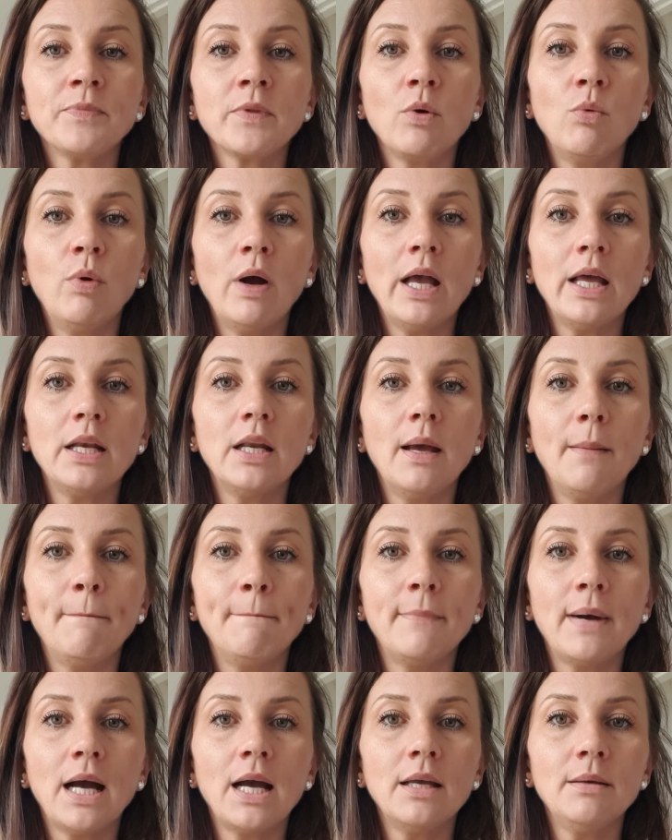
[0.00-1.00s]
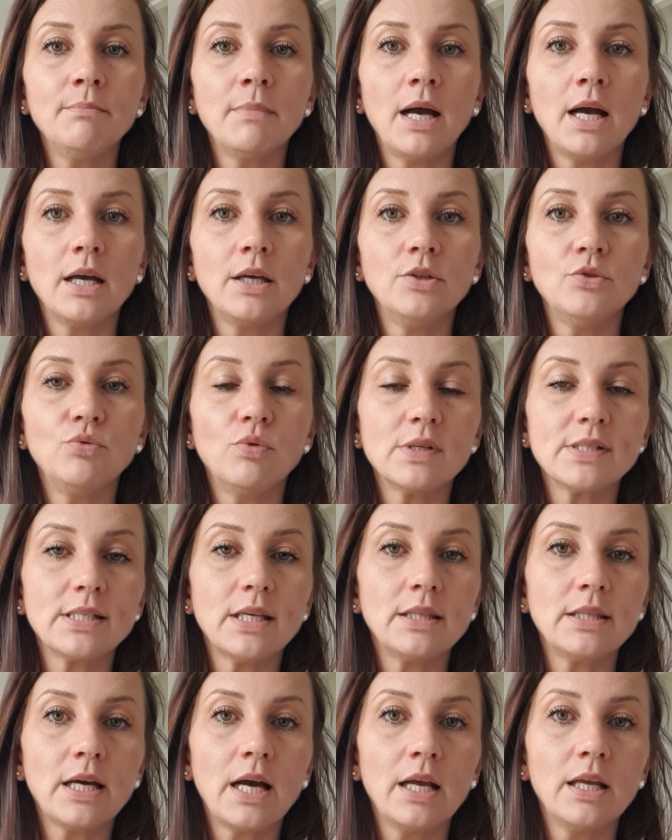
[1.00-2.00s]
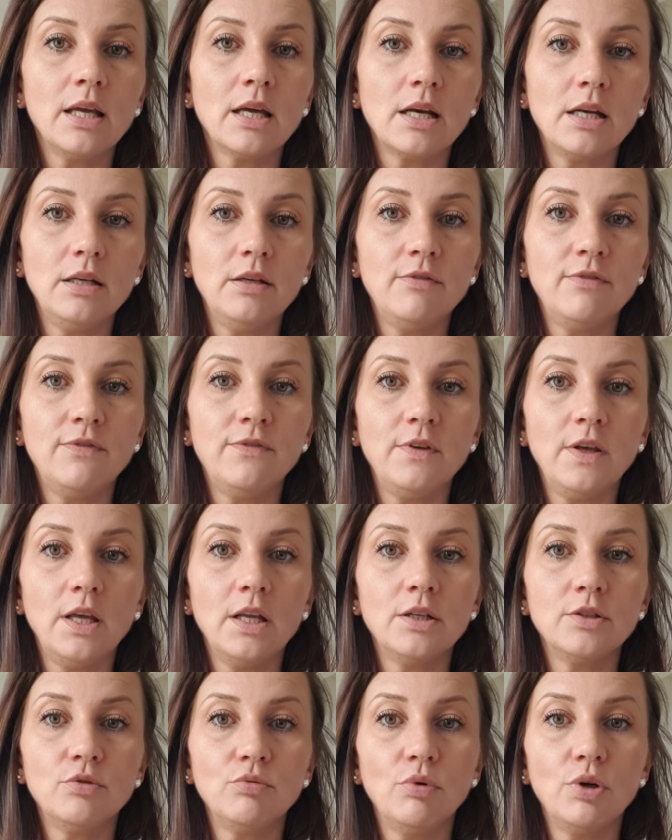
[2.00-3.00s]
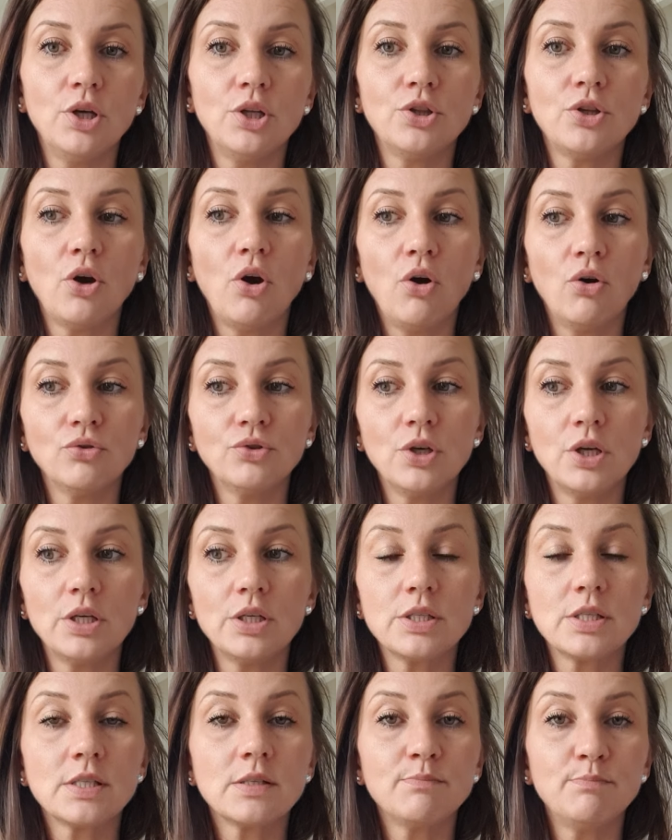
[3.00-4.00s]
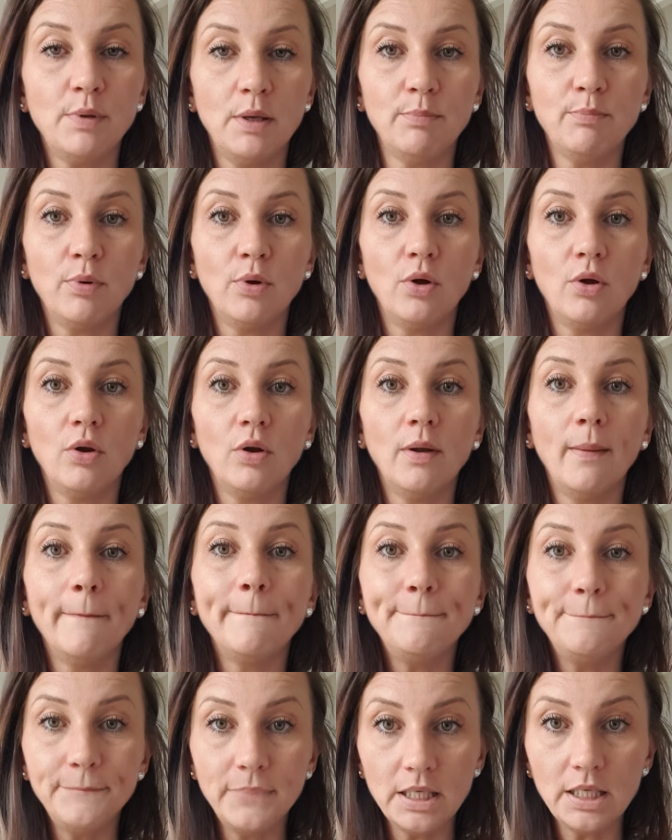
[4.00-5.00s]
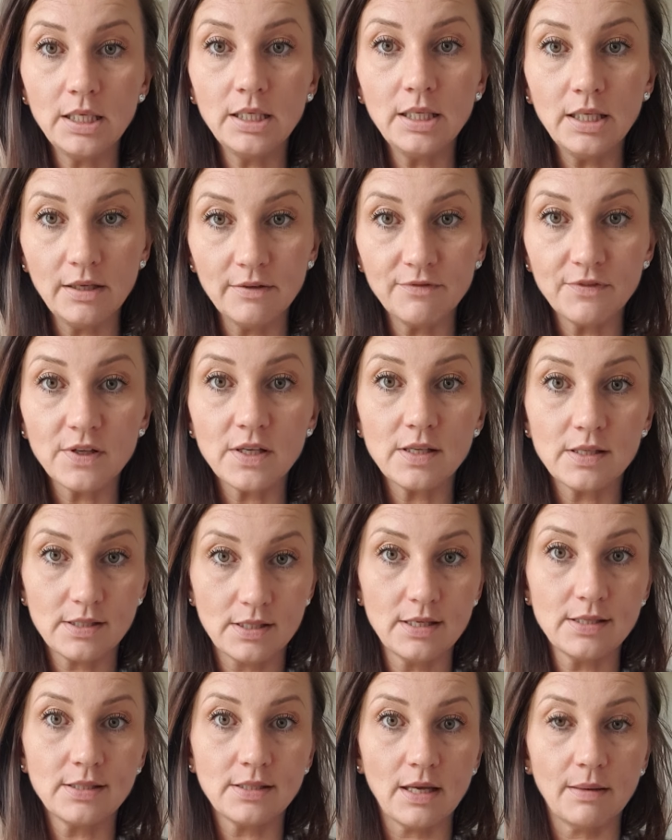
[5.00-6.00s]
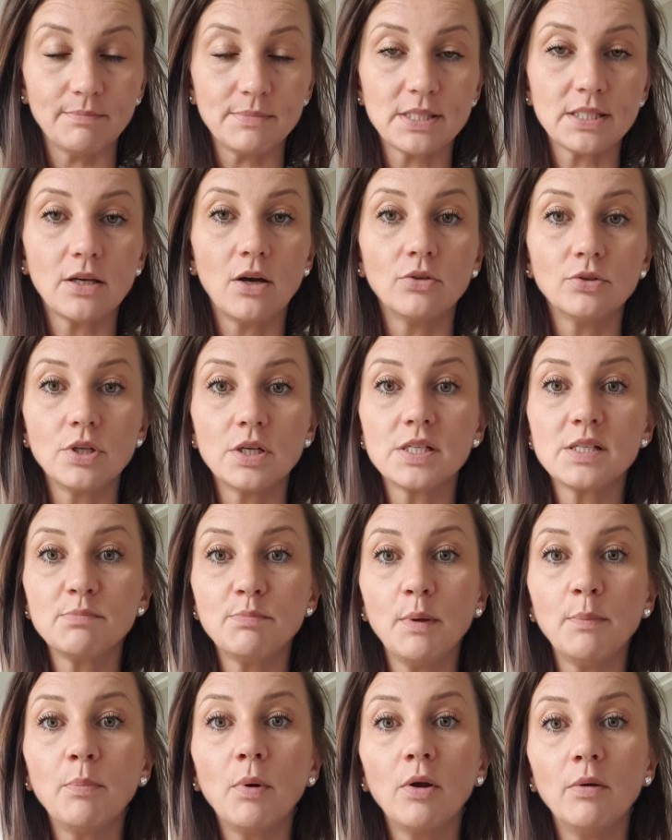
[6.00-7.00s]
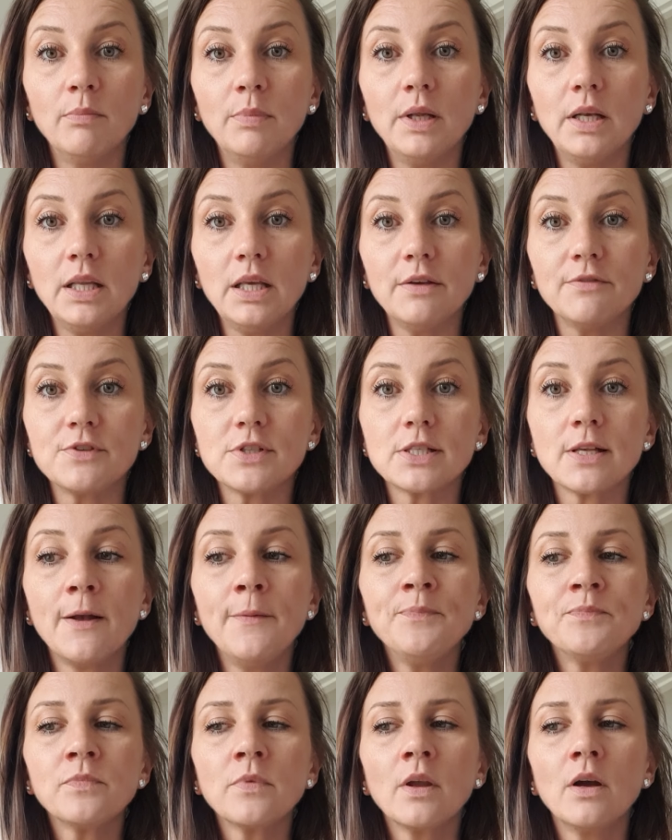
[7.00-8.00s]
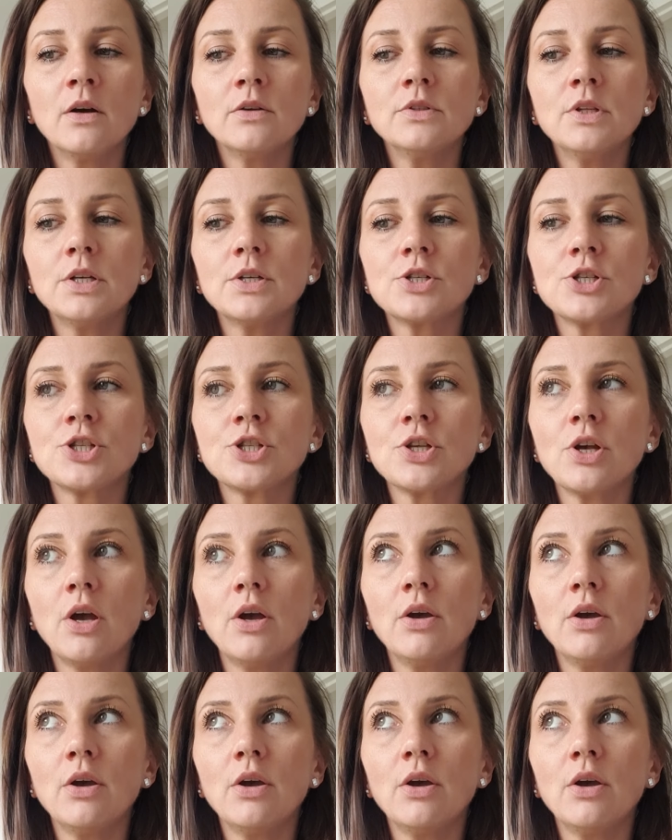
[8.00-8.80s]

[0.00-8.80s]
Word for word: when my mind was entirely filled with others' people belief systems, others' people beliefs, others'